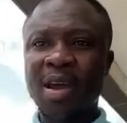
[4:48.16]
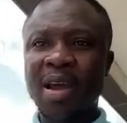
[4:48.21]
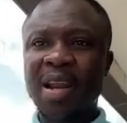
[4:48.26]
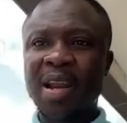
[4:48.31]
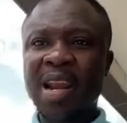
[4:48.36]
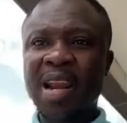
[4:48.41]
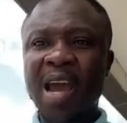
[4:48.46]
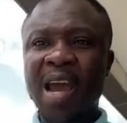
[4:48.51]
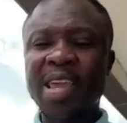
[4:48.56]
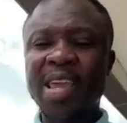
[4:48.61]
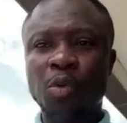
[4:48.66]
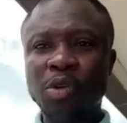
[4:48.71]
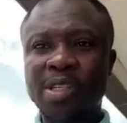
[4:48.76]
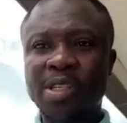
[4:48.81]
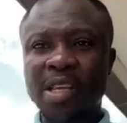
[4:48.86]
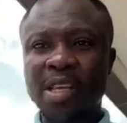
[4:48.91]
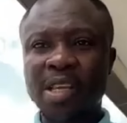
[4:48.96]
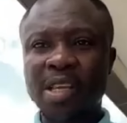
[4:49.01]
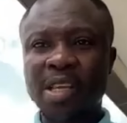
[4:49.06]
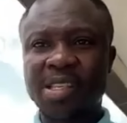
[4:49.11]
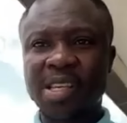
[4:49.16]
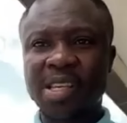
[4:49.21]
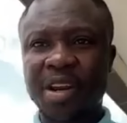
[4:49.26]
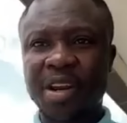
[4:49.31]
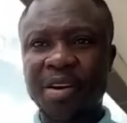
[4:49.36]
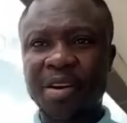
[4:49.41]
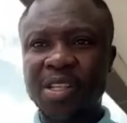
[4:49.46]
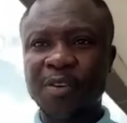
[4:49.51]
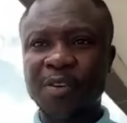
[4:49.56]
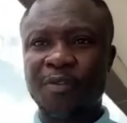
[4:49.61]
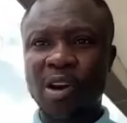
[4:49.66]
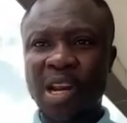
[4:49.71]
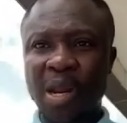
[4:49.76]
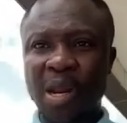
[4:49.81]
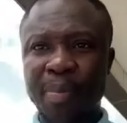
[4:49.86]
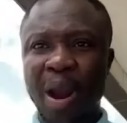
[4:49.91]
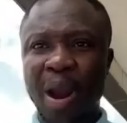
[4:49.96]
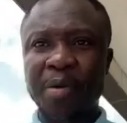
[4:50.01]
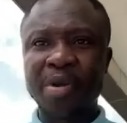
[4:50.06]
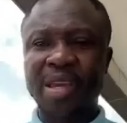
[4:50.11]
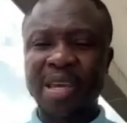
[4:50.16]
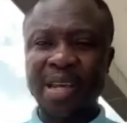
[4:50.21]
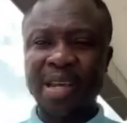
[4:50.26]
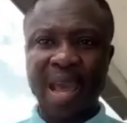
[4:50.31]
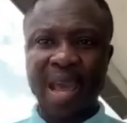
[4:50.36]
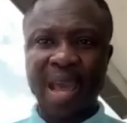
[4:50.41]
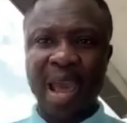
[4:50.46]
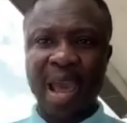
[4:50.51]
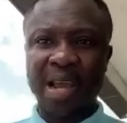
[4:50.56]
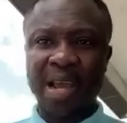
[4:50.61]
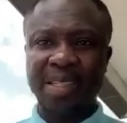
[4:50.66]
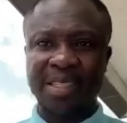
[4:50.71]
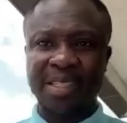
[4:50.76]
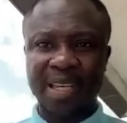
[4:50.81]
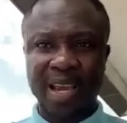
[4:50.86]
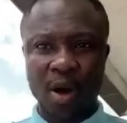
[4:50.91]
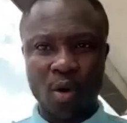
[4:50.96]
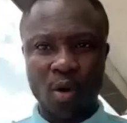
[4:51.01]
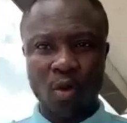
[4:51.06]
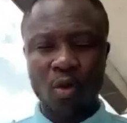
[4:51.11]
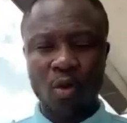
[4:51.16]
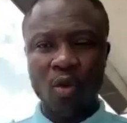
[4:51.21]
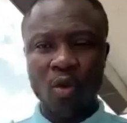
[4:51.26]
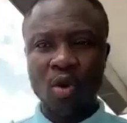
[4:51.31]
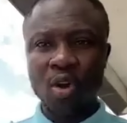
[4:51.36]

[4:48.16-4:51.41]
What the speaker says: Not your who says security for the barricade, eh, dear home.